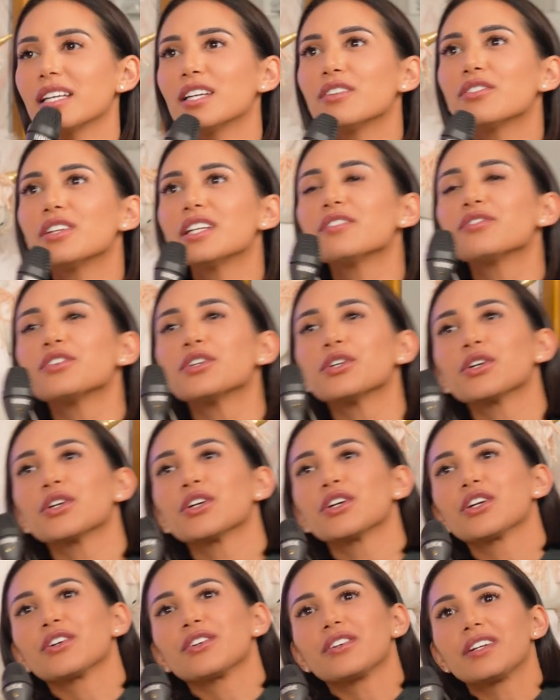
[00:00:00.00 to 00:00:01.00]
Even if
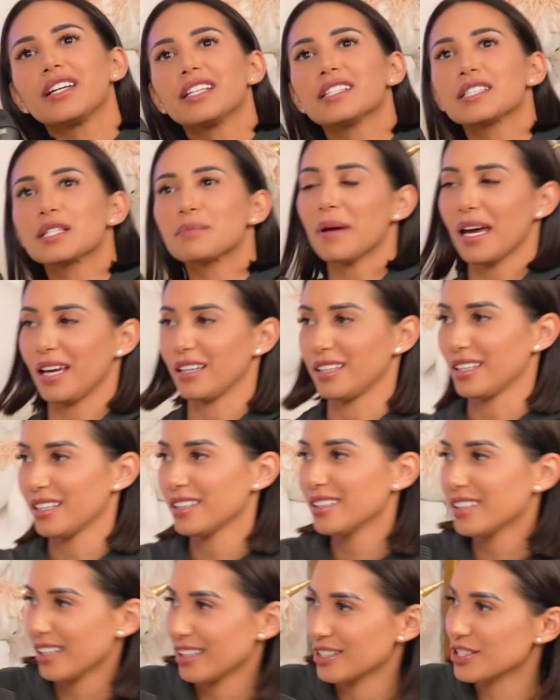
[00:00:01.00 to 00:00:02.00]
you're
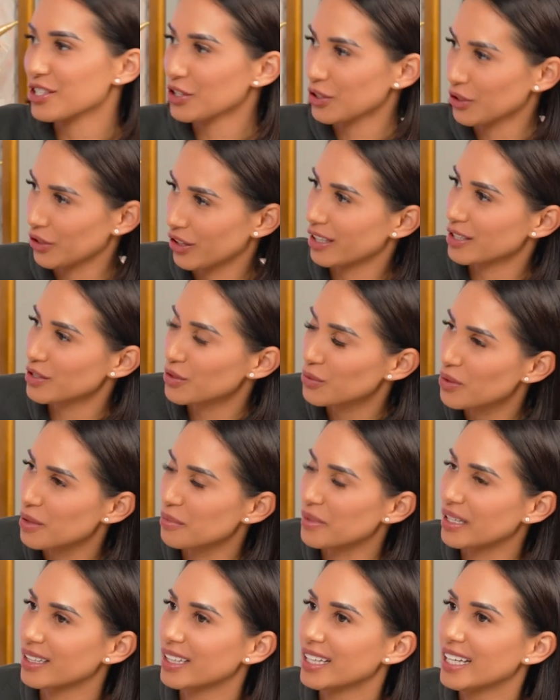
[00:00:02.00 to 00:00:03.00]
independent and secure as a
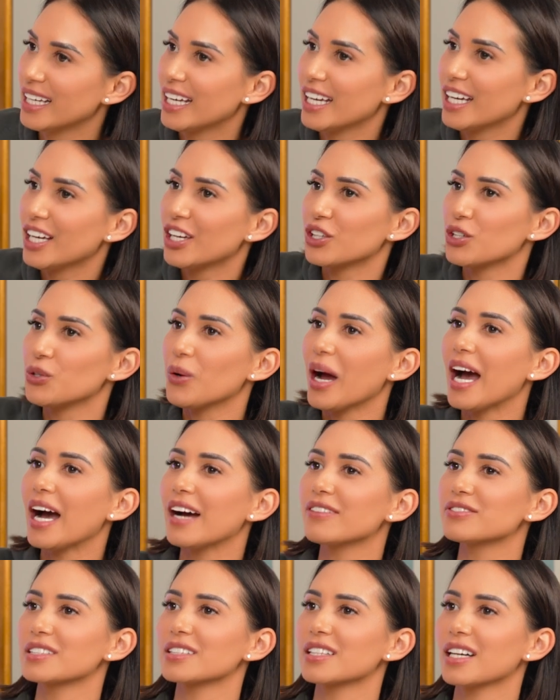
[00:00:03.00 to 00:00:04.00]
woman, you
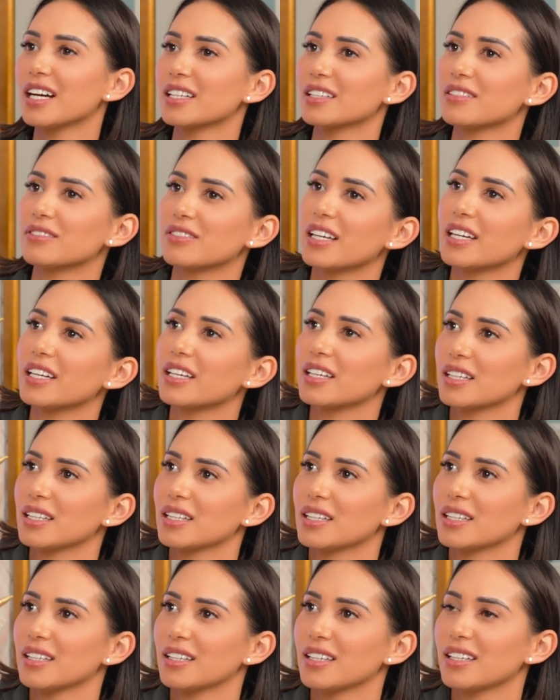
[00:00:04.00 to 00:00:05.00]
have to kind of like
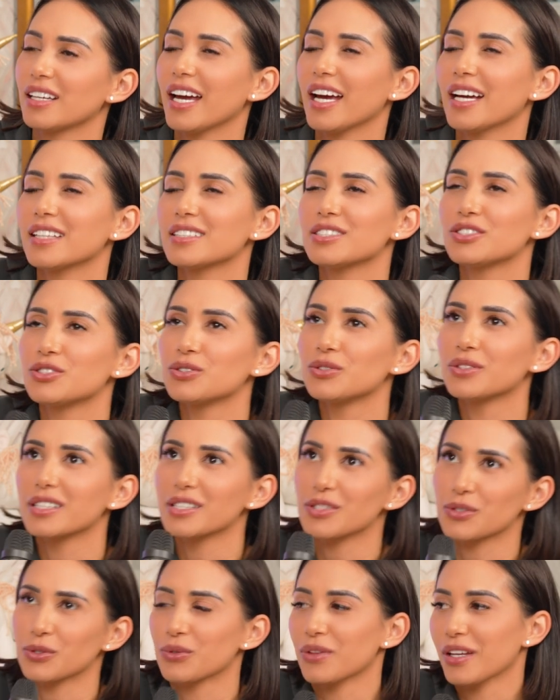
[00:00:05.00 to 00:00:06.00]
and I had to do
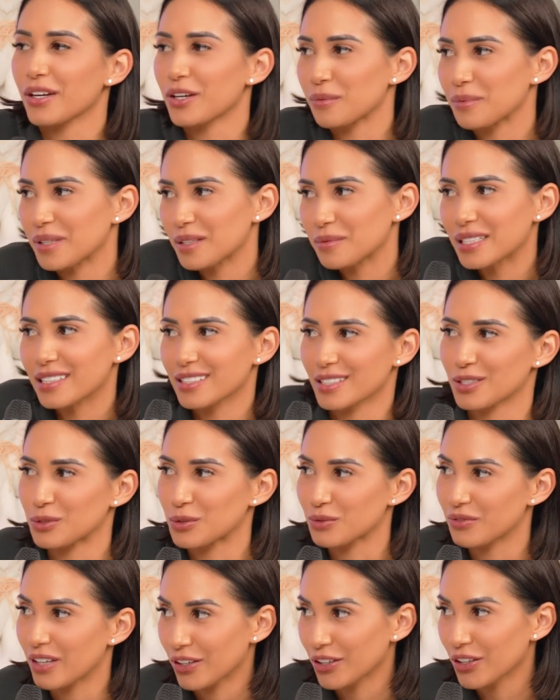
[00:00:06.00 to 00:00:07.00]
this through therapy because it
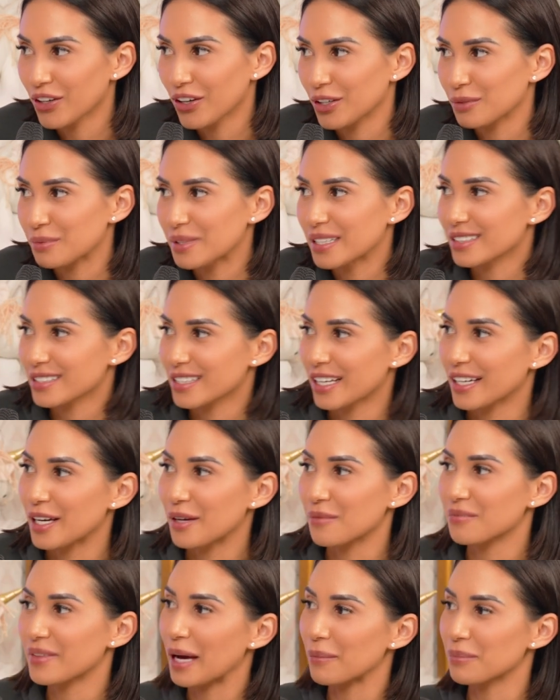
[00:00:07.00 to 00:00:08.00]
was very hard because I
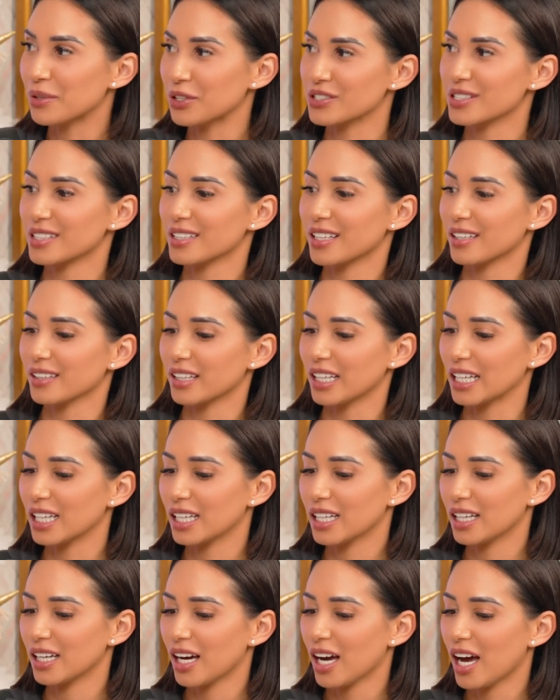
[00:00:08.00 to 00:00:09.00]
am that person that like,
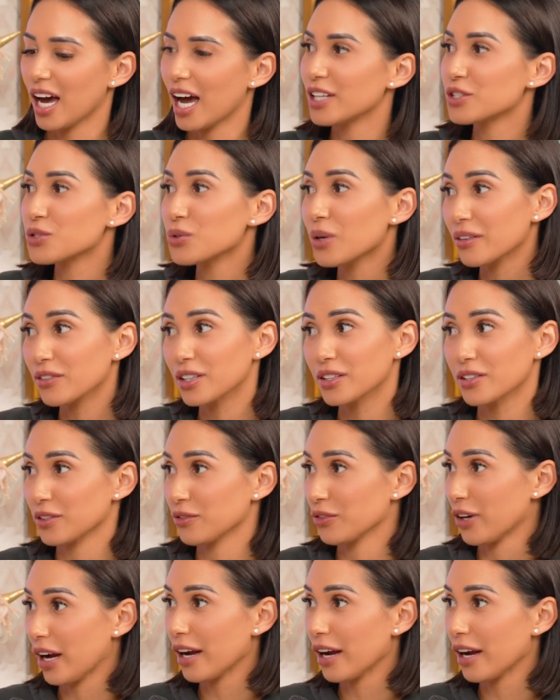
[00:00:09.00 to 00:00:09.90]
I do everything for